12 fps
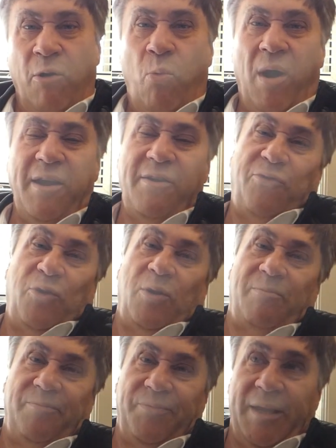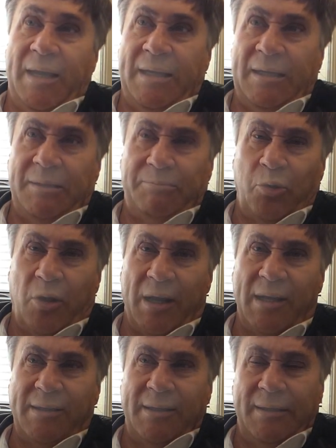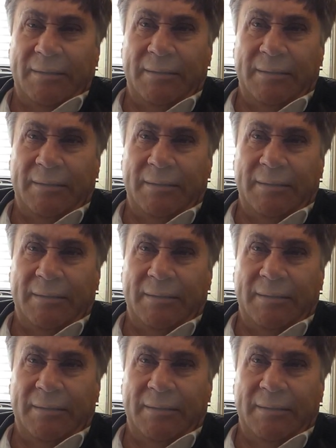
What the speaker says: a wonderful product,